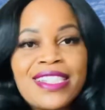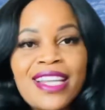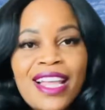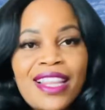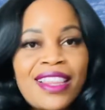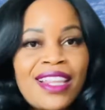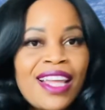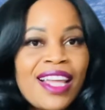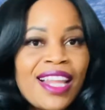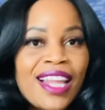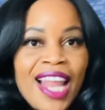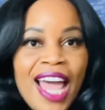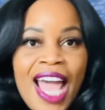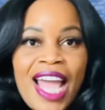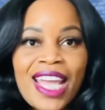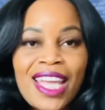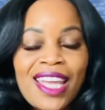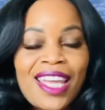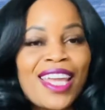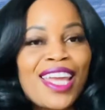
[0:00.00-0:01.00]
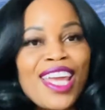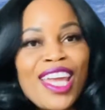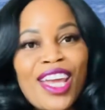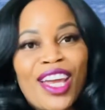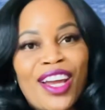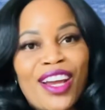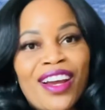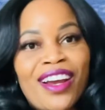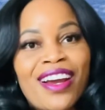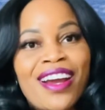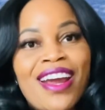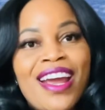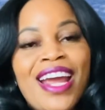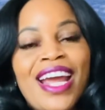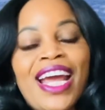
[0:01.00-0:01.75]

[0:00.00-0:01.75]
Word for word: nothing lacking here.